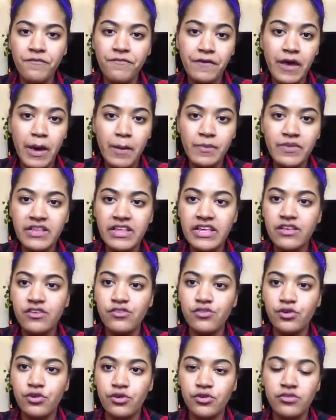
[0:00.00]

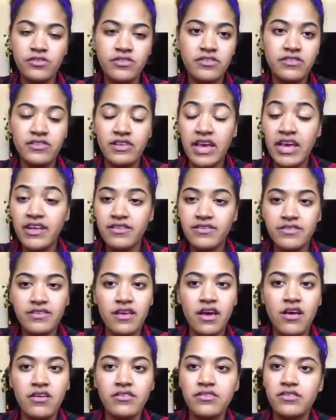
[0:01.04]
families or states
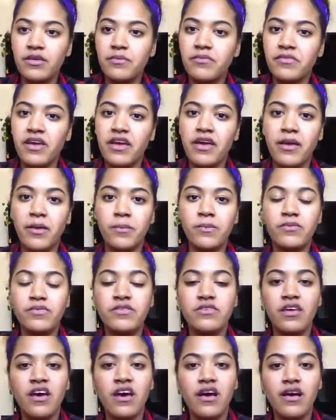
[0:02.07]
sometimes.